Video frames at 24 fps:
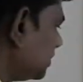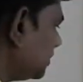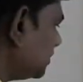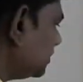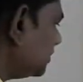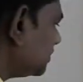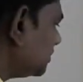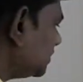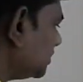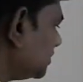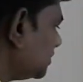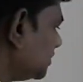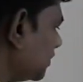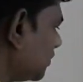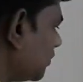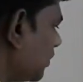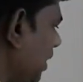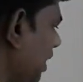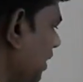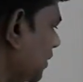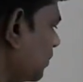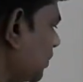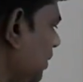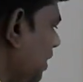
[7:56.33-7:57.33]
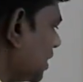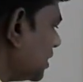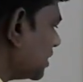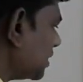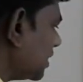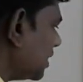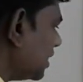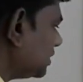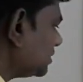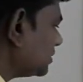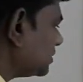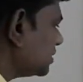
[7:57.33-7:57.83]
So this is the y
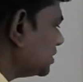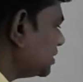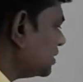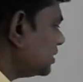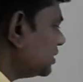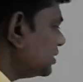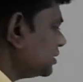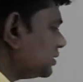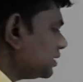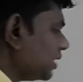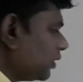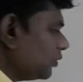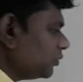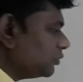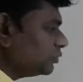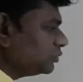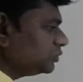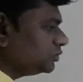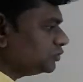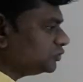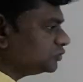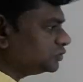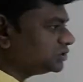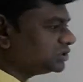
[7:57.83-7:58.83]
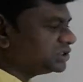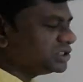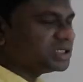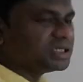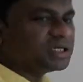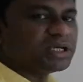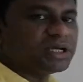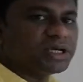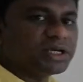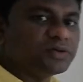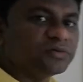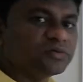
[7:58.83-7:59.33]
bar s. Now
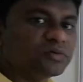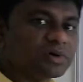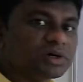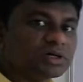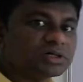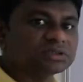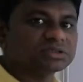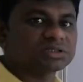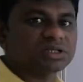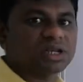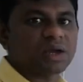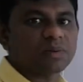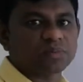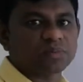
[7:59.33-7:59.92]
using inverse